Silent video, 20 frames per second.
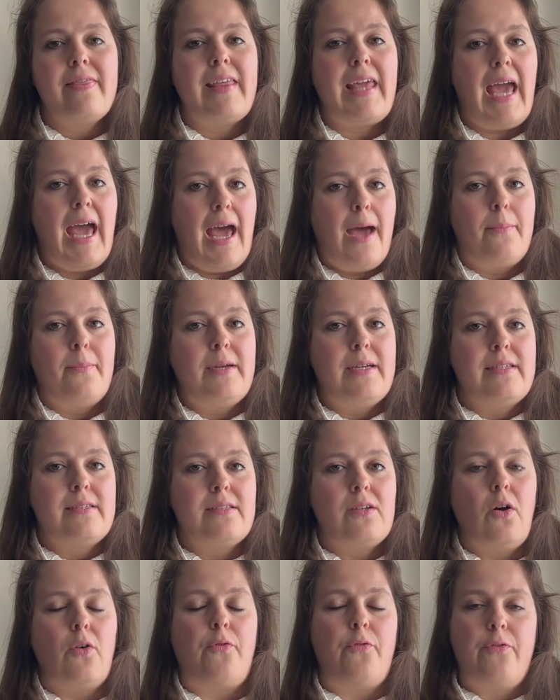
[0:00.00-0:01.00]
the habit
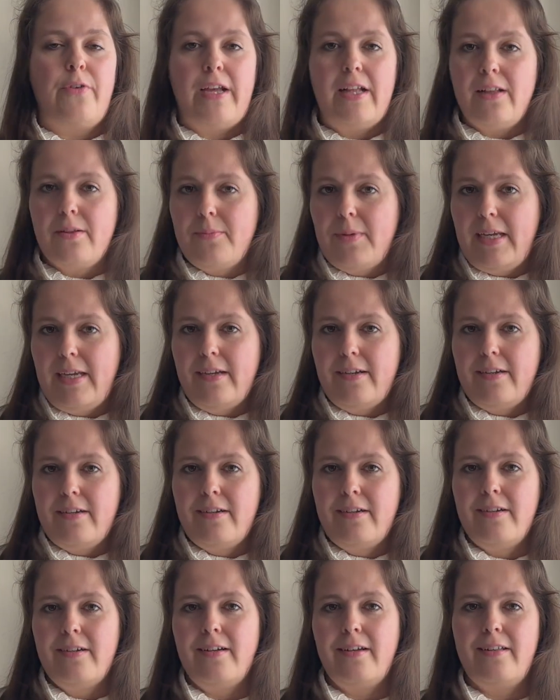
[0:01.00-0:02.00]
of filming
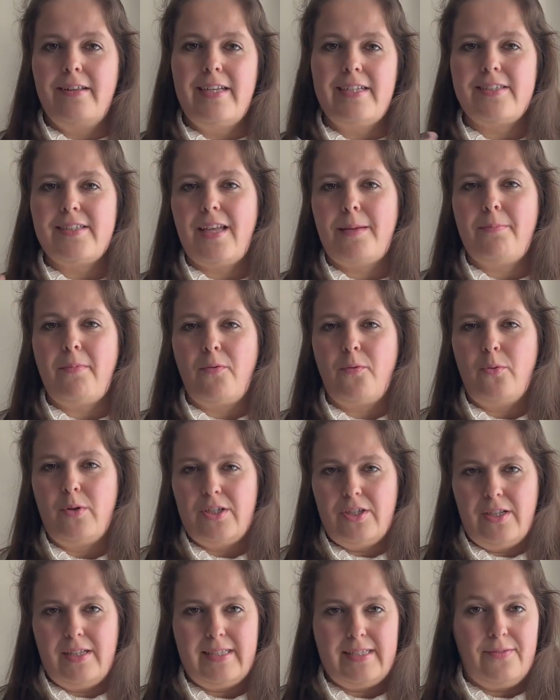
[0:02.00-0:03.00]
these type of
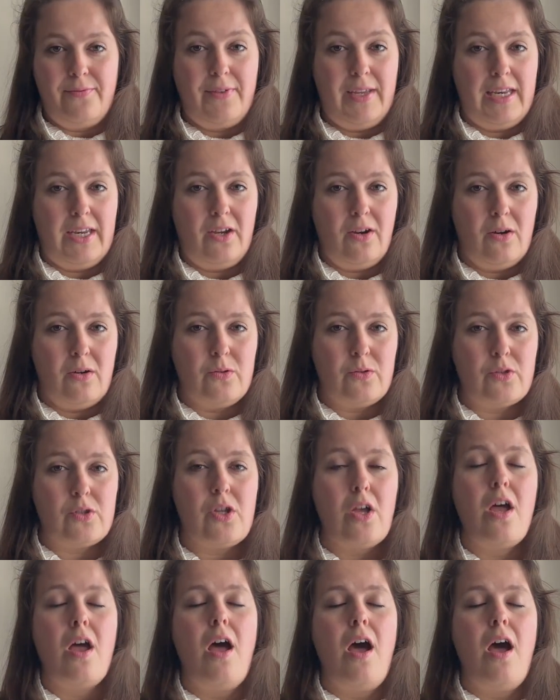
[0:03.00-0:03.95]
wish list videos.